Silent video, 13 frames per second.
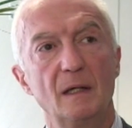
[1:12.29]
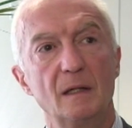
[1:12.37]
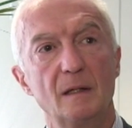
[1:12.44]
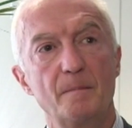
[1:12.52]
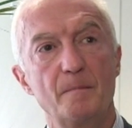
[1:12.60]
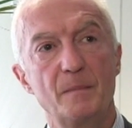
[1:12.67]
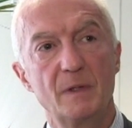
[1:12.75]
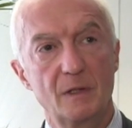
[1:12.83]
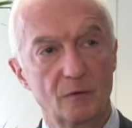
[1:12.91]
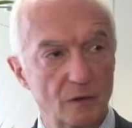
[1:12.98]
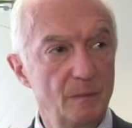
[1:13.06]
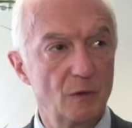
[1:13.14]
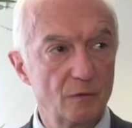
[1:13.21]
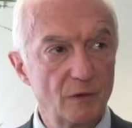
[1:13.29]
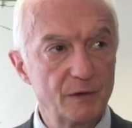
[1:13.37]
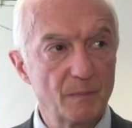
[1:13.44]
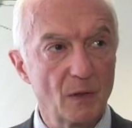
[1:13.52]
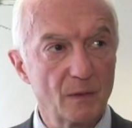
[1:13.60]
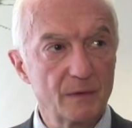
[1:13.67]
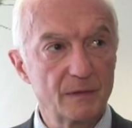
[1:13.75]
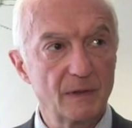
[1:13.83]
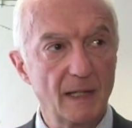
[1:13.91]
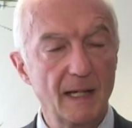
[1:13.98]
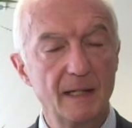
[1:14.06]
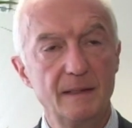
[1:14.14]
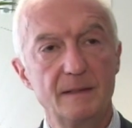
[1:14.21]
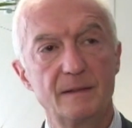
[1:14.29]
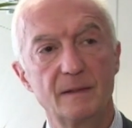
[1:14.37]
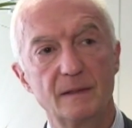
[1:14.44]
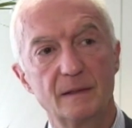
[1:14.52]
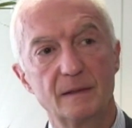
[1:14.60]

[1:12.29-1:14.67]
the criminal response, and